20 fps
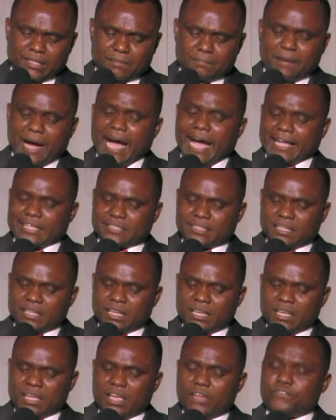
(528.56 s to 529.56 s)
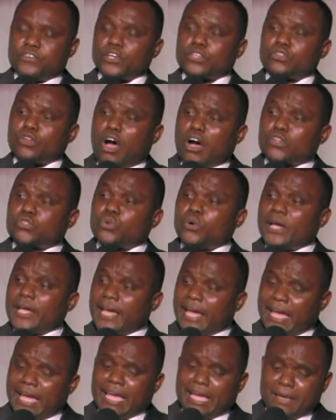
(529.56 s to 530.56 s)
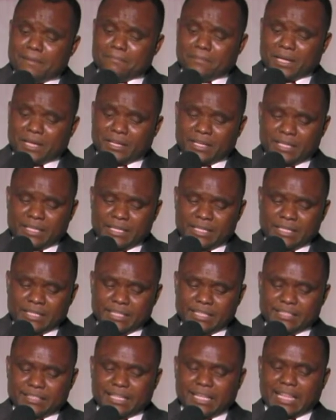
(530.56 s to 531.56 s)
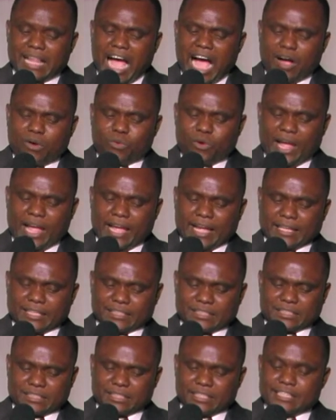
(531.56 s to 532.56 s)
But if you talk to him in the language,